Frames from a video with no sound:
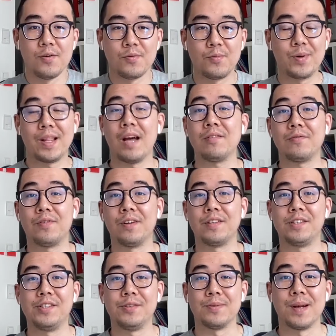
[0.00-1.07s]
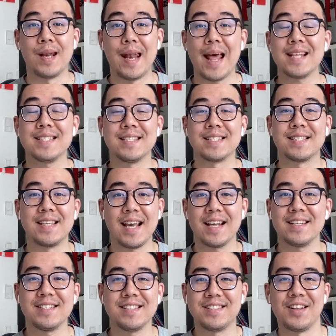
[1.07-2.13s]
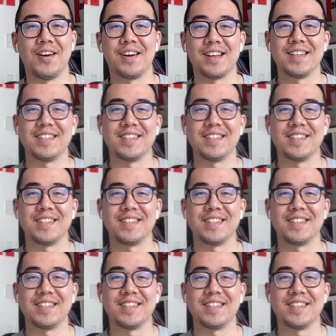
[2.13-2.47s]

Without further ado, let's get started.